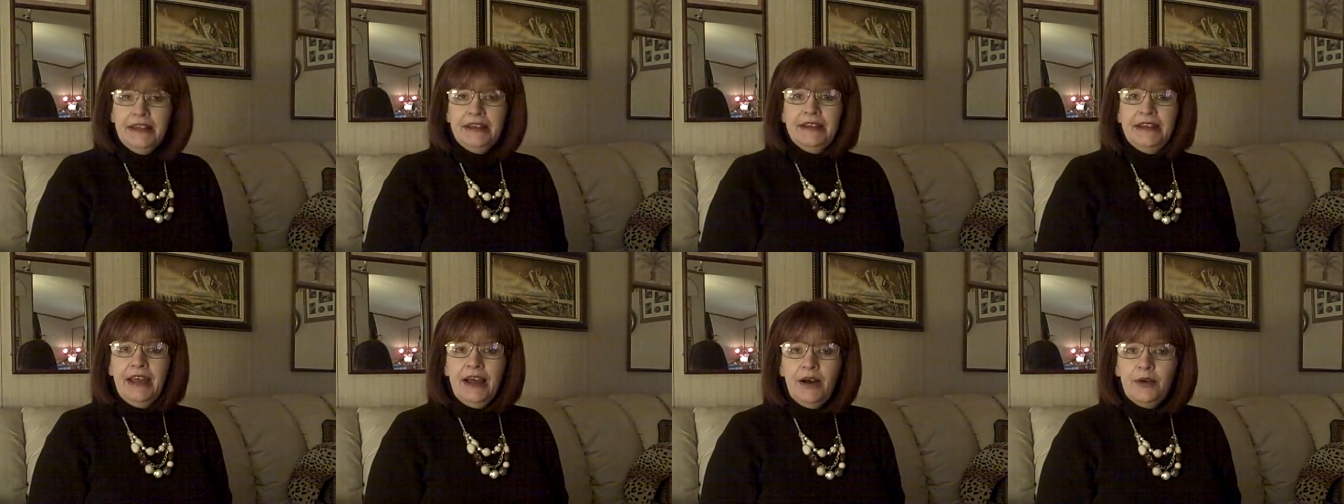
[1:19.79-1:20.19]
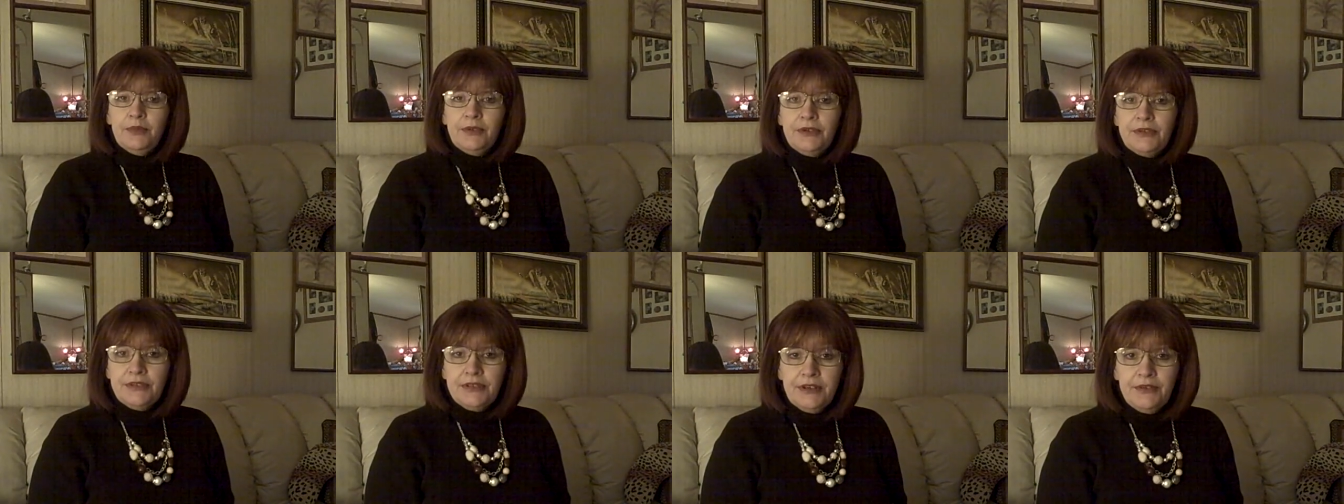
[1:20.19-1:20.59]
now I'm
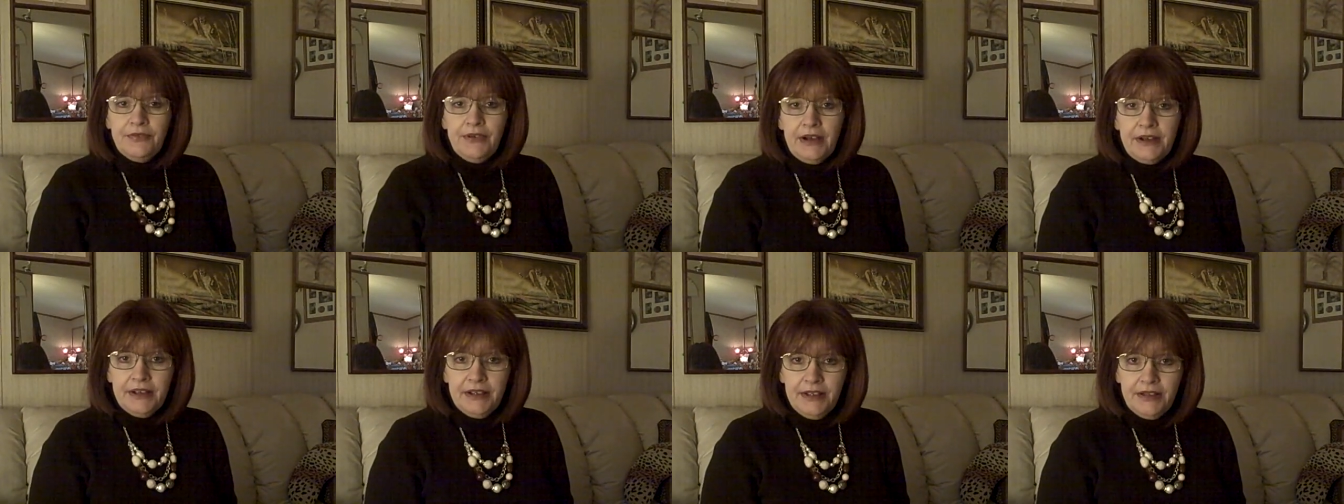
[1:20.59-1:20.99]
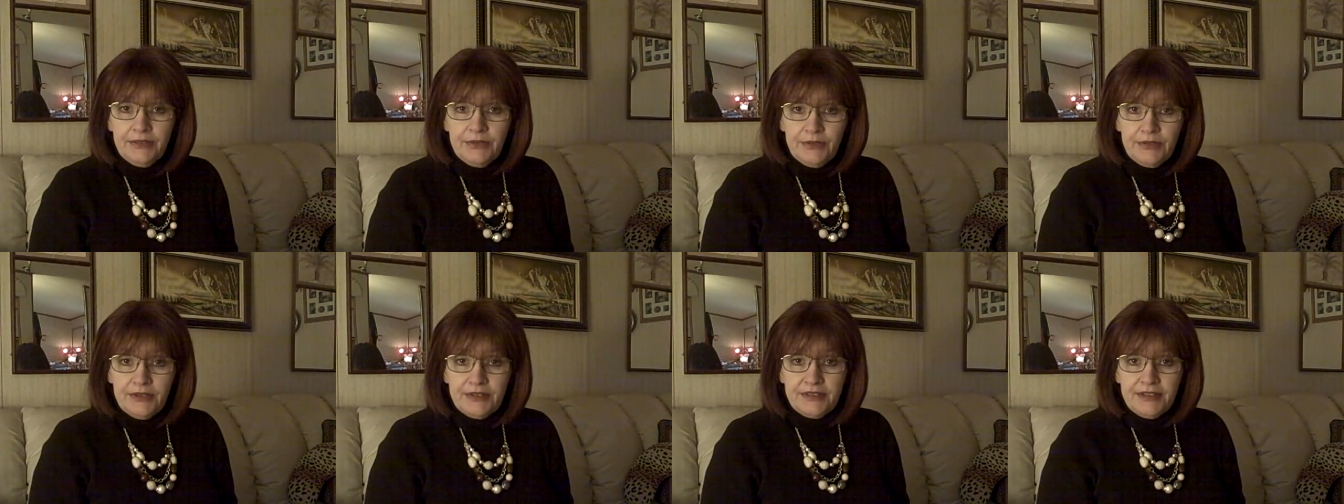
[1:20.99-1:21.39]
going to see if I can get
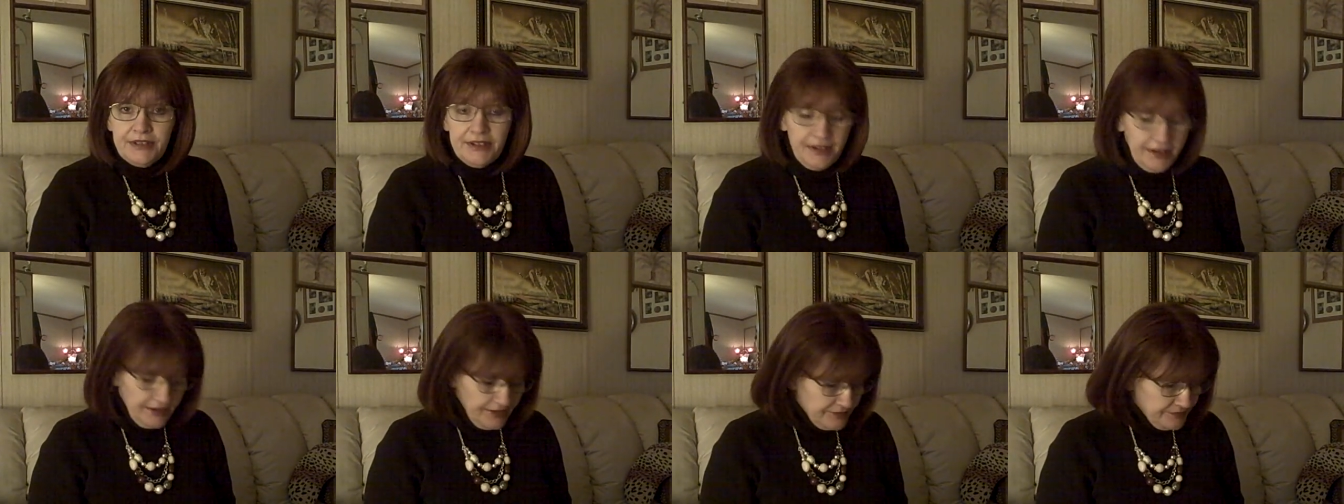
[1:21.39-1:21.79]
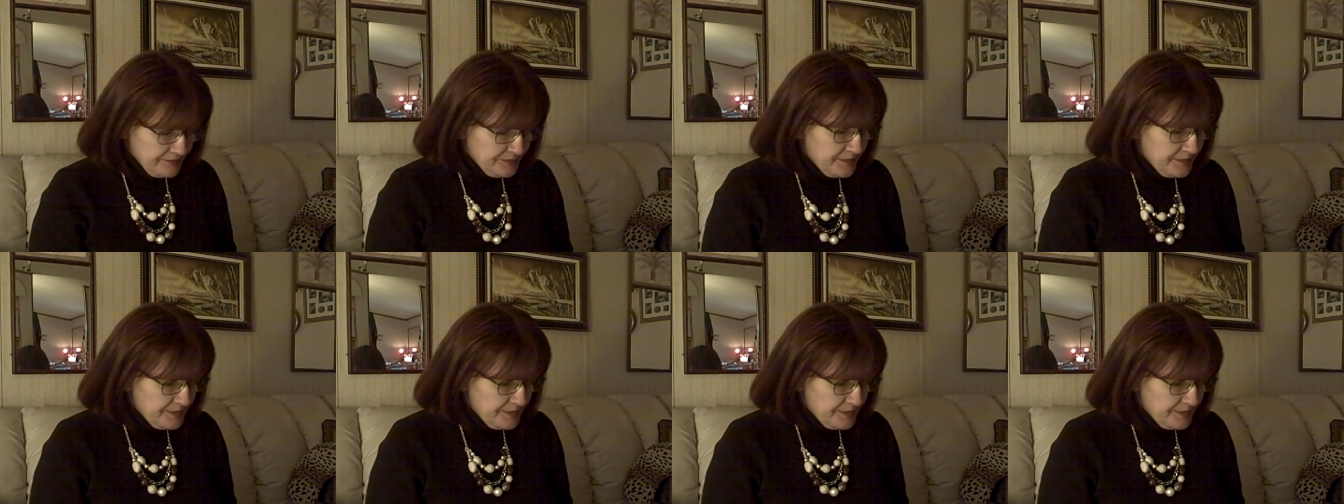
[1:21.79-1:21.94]
through this again.